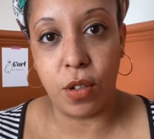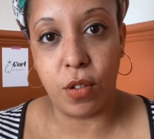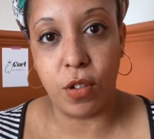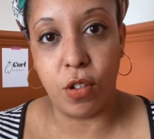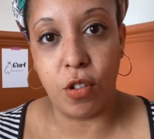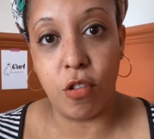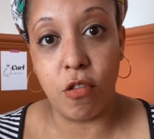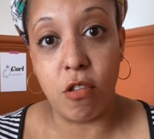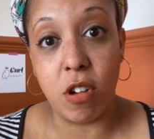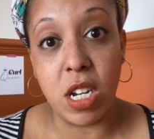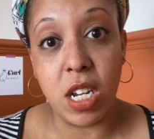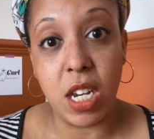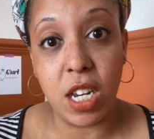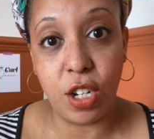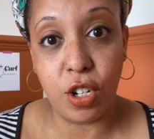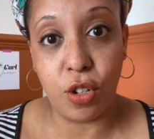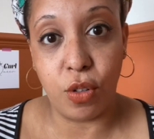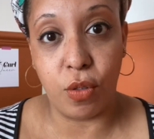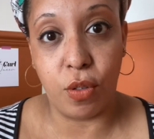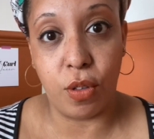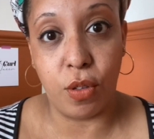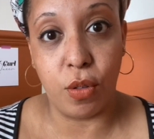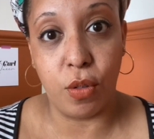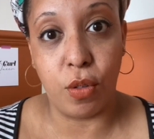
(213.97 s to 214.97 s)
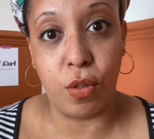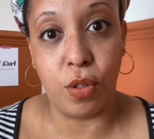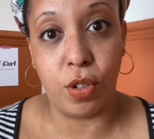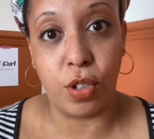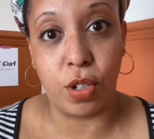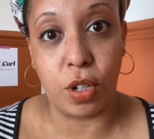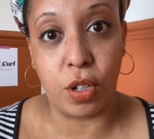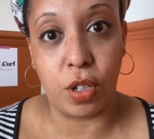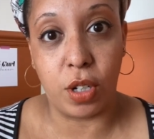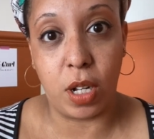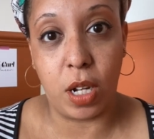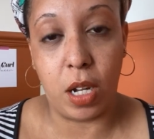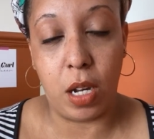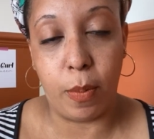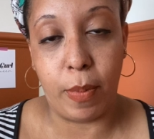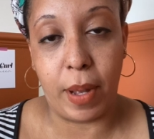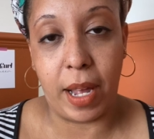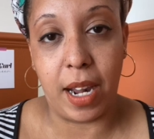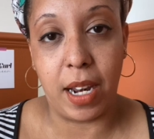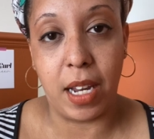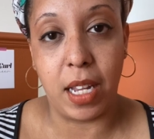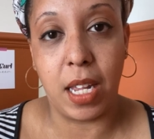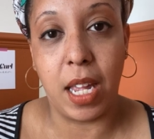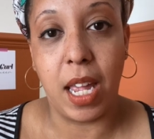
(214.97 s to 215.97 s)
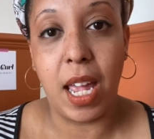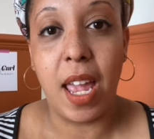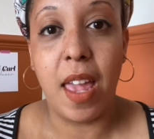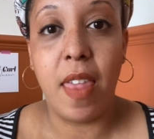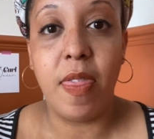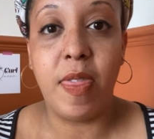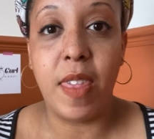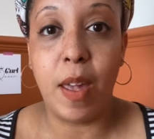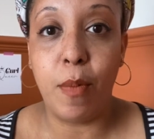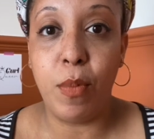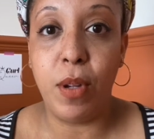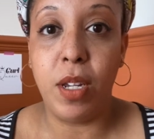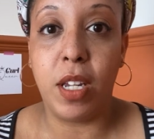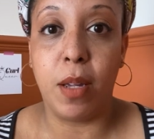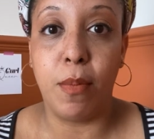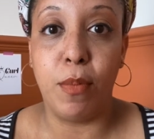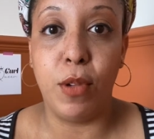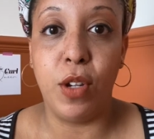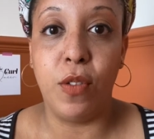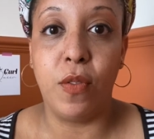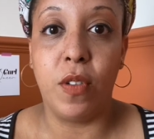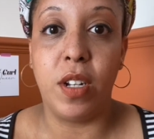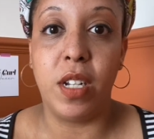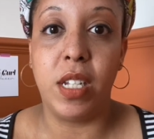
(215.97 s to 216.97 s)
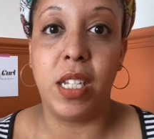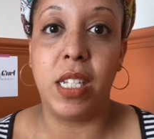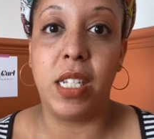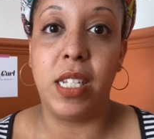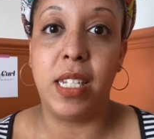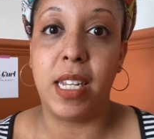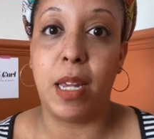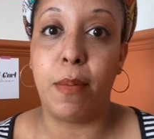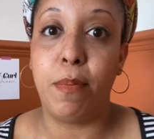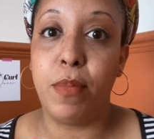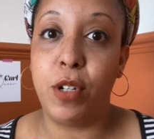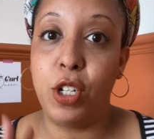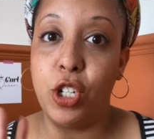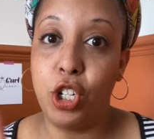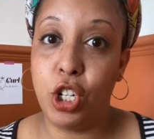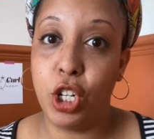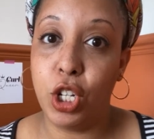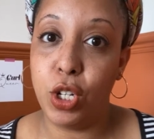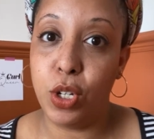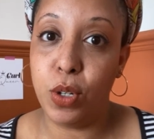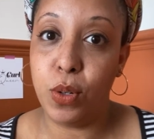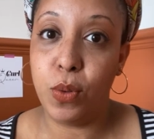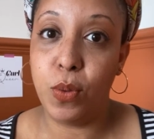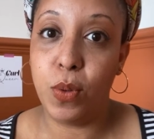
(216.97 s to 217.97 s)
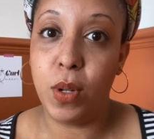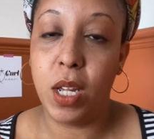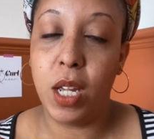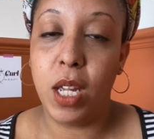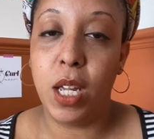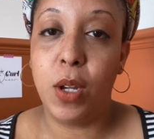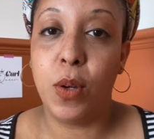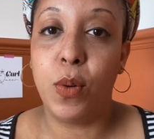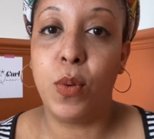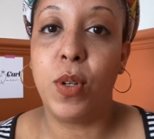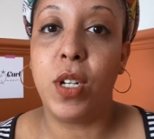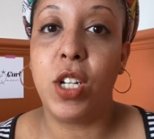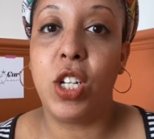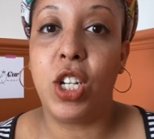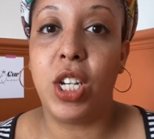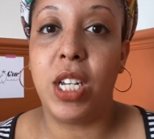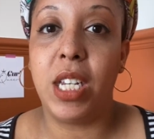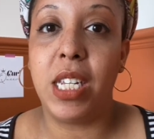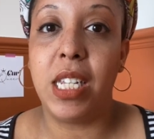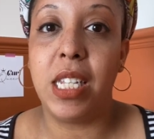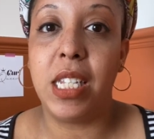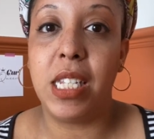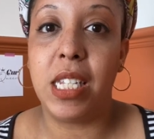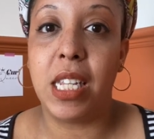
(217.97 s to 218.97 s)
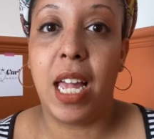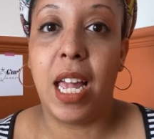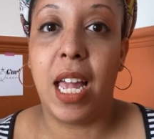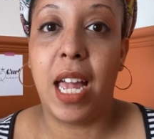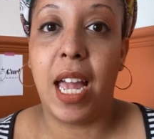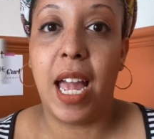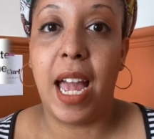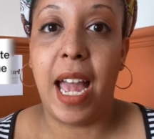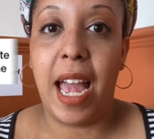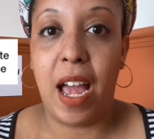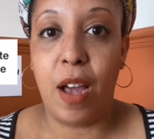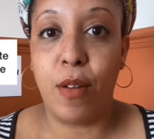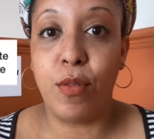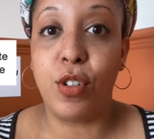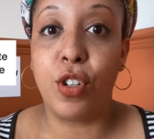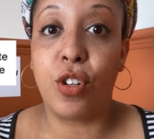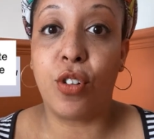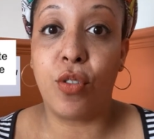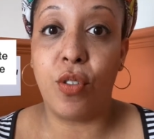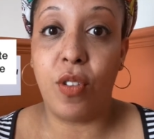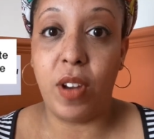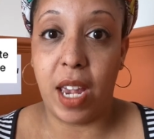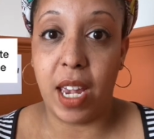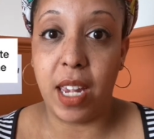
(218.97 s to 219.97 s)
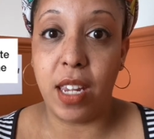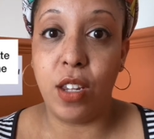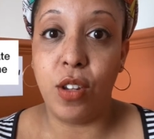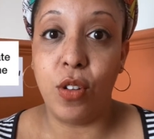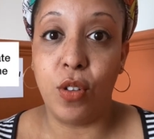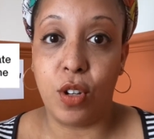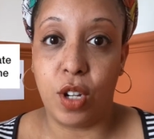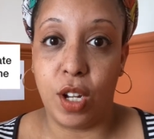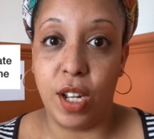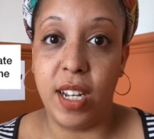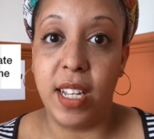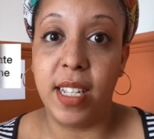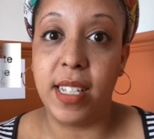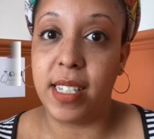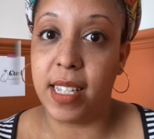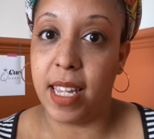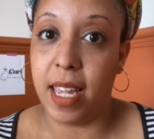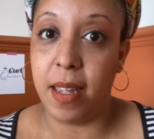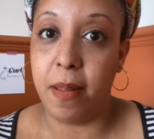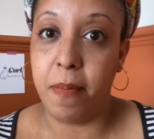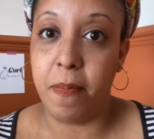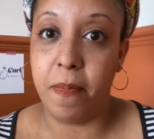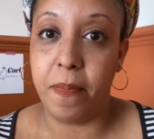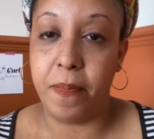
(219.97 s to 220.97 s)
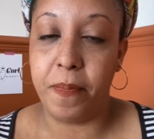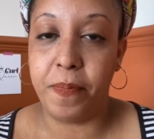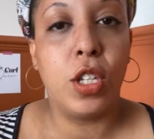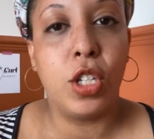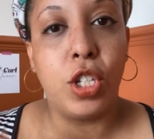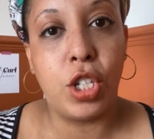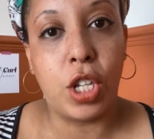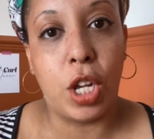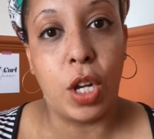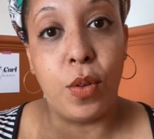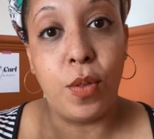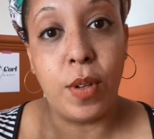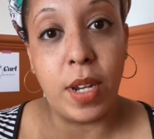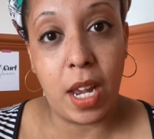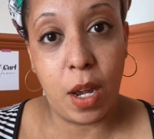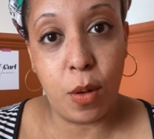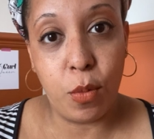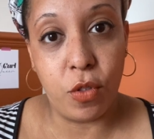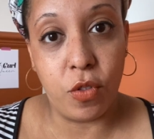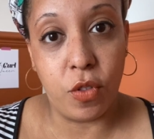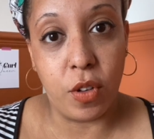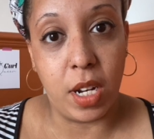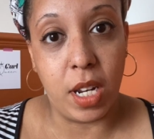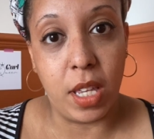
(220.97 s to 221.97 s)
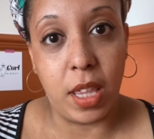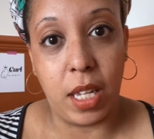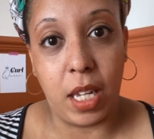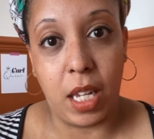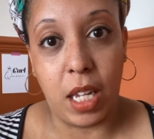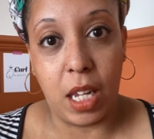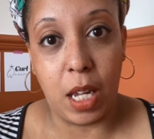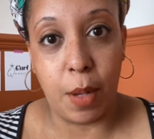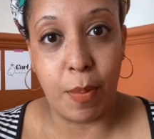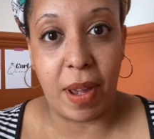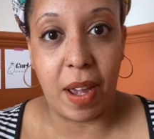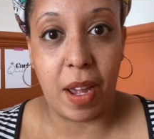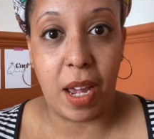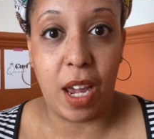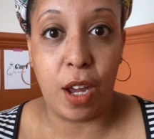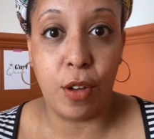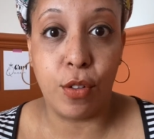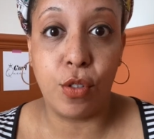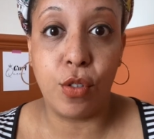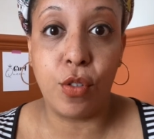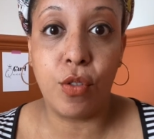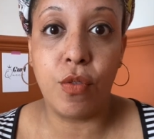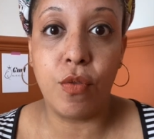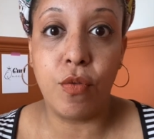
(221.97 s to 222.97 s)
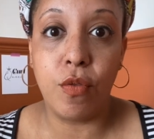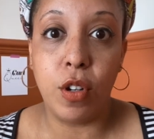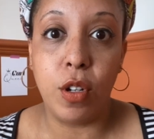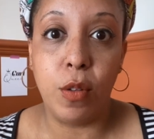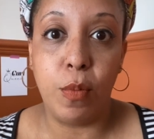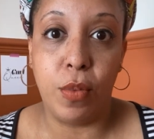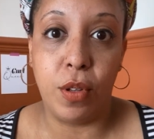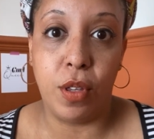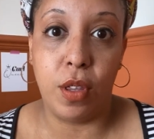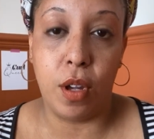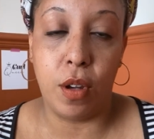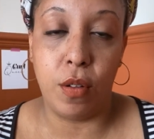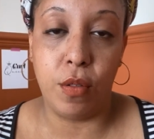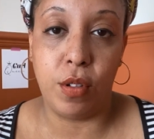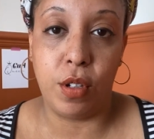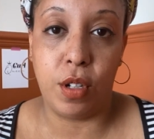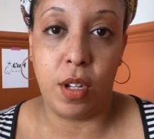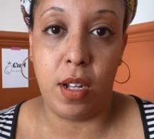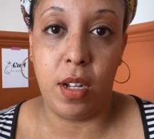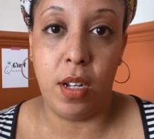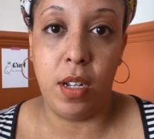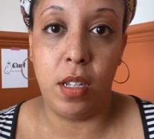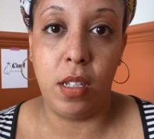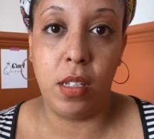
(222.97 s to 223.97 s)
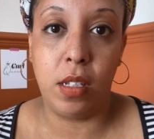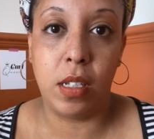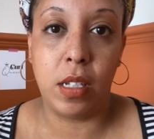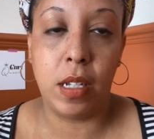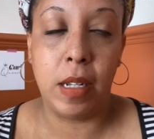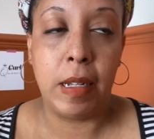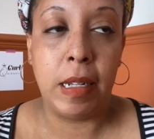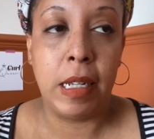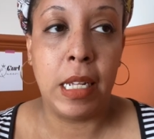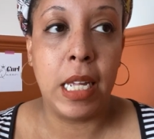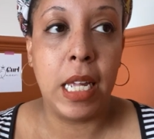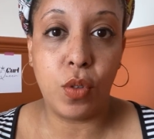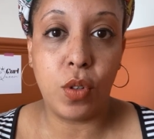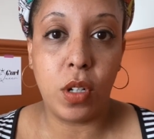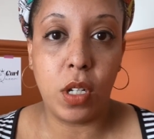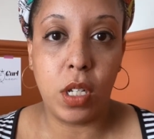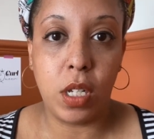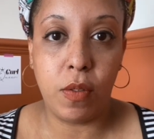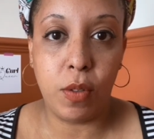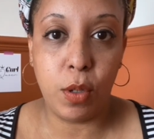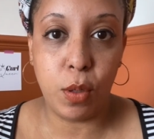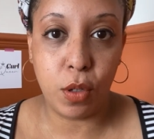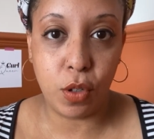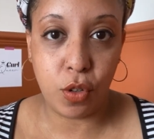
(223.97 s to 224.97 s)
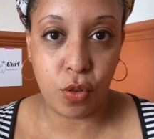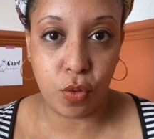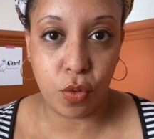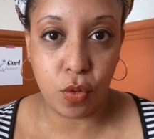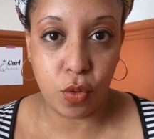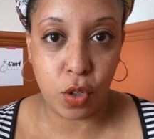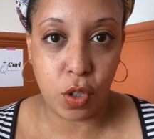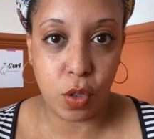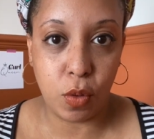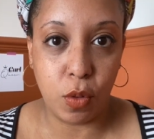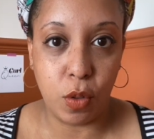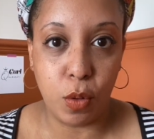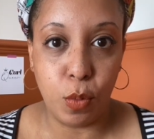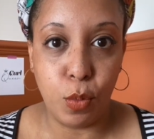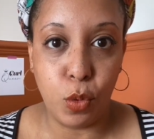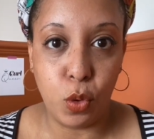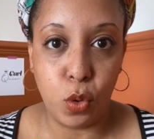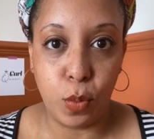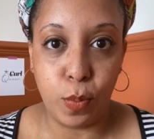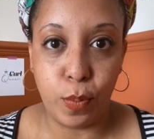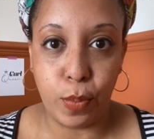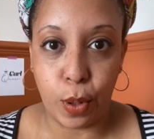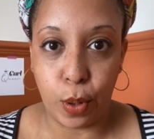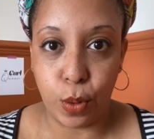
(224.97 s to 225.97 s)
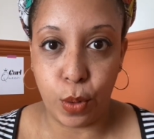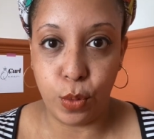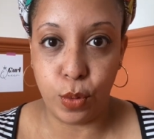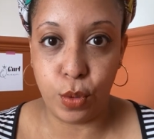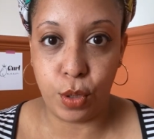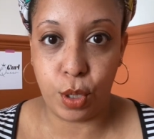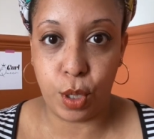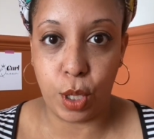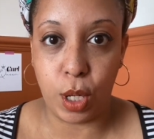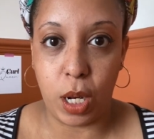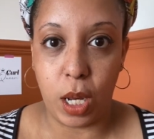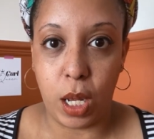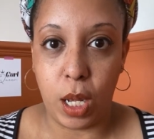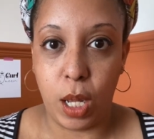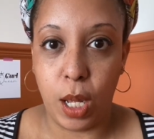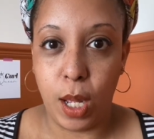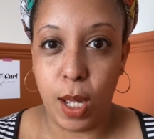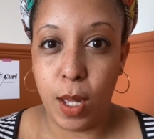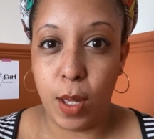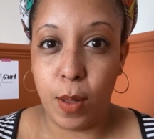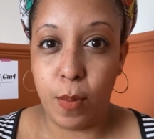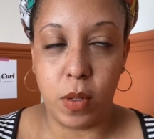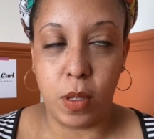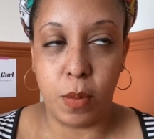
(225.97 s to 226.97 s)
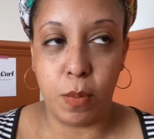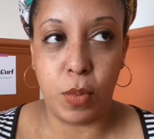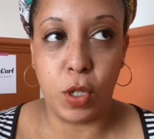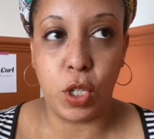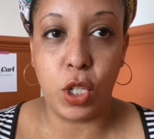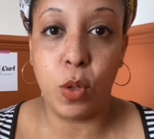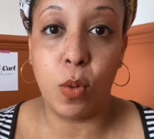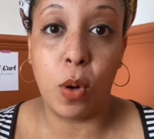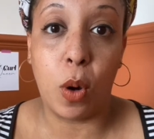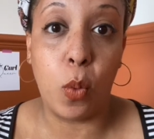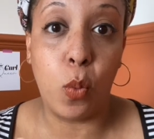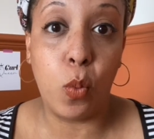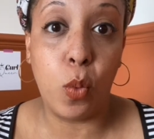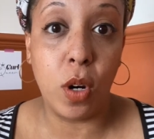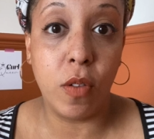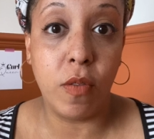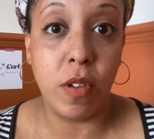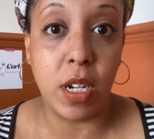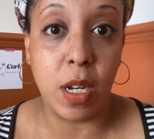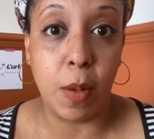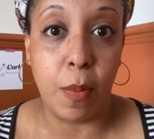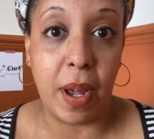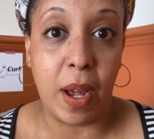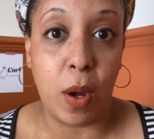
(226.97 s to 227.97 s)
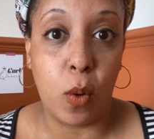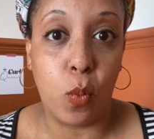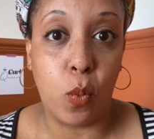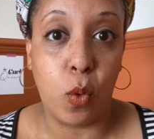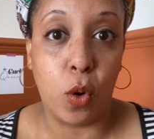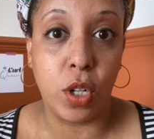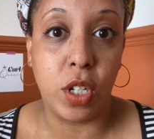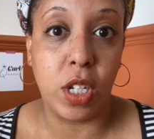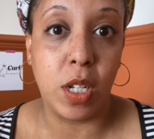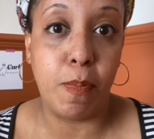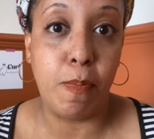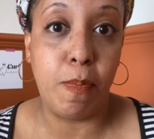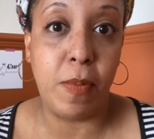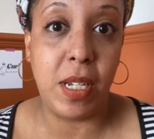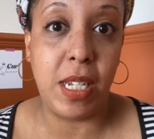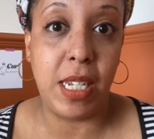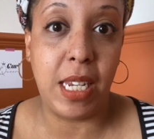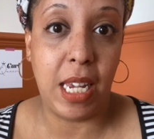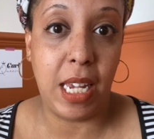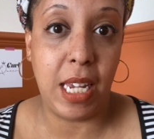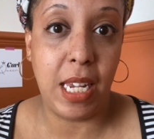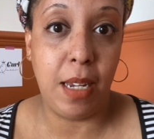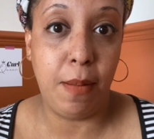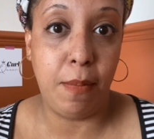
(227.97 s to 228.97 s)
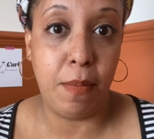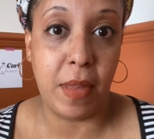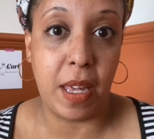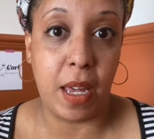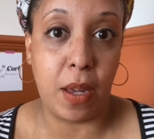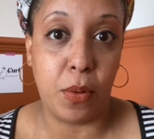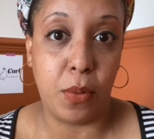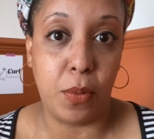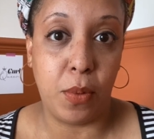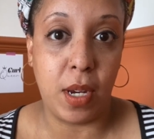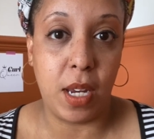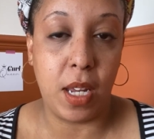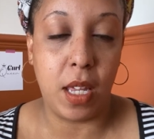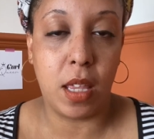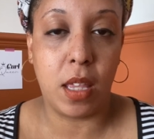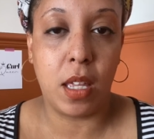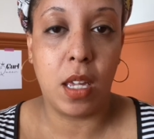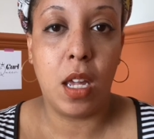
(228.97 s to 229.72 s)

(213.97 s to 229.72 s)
on your initial thoughts on colour palette, then we can move on to step two, which is how to create your colour scheme. So now we're really thinking about how to group those colours. If you're drawn to a more bold colour, but you are worried about what to team that with,